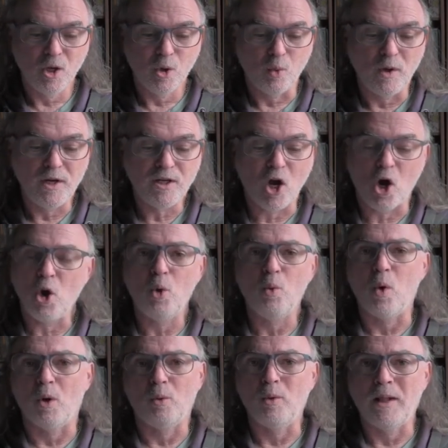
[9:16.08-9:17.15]
We know
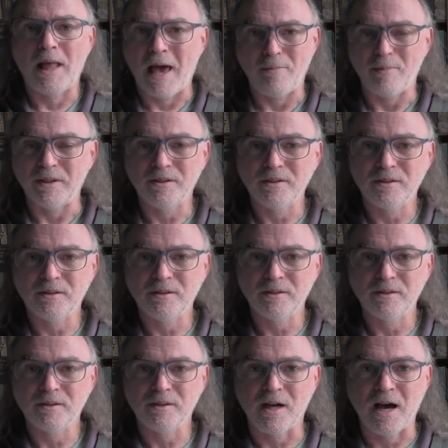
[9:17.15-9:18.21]
what will happen
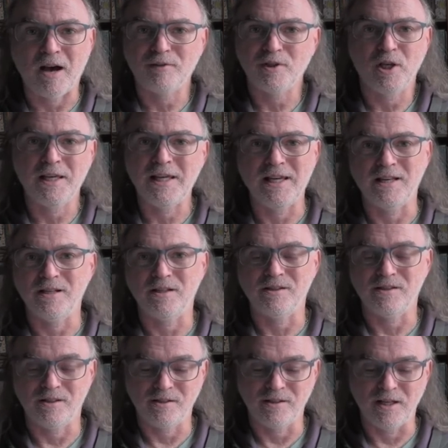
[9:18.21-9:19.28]
after he
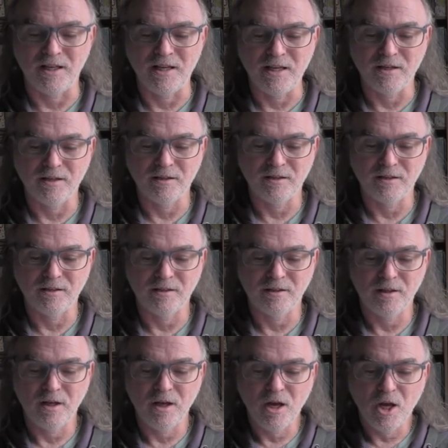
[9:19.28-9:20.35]
enters the city.
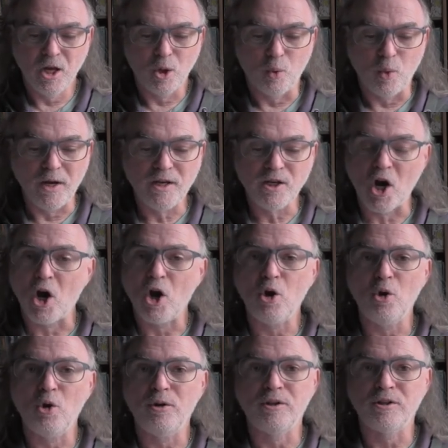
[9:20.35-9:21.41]
We
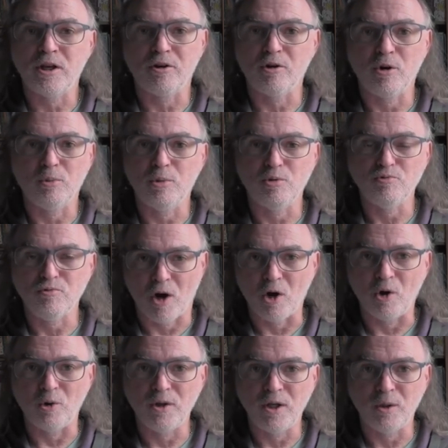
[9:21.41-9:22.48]
know the terrible
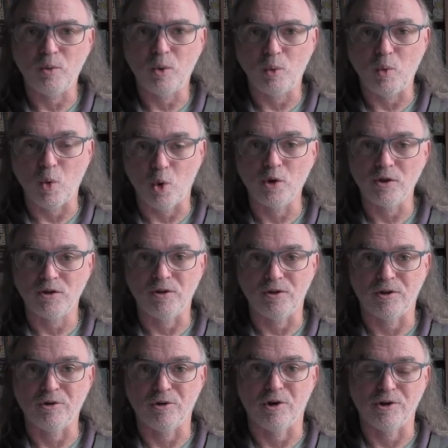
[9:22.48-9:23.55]
road he will walk to
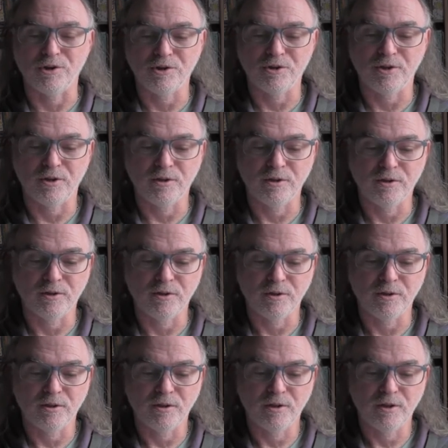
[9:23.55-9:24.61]
the cross.
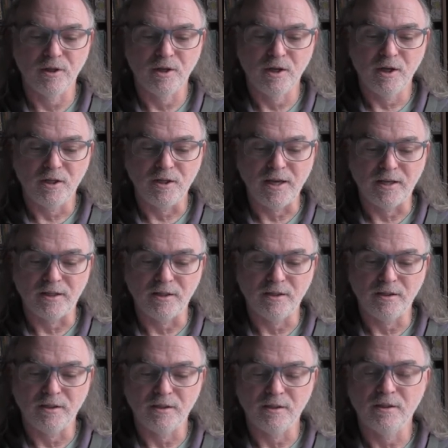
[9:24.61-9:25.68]
Yet,
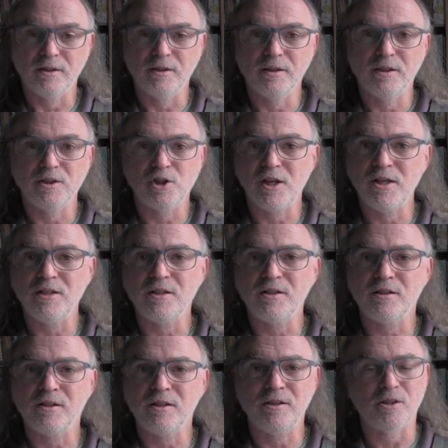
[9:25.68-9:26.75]

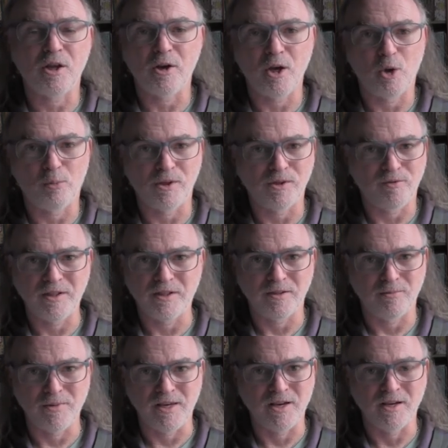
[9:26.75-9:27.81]
Jesus is no helpless
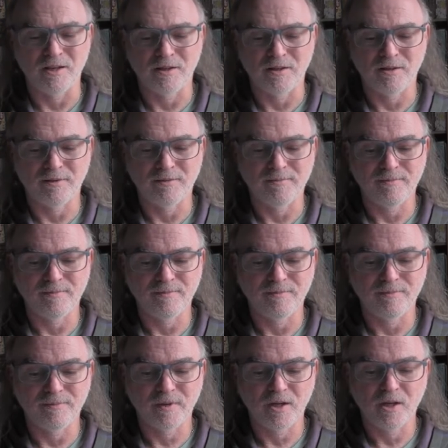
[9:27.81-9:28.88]
victim here,
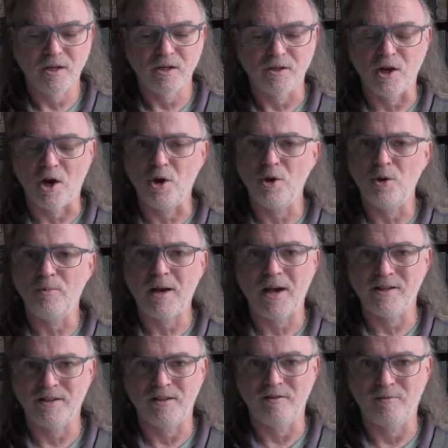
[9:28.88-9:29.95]
no
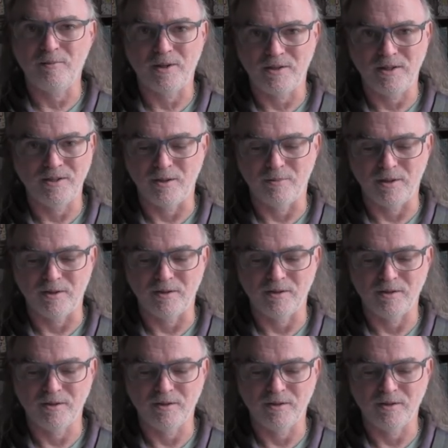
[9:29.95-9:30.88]
passive participant.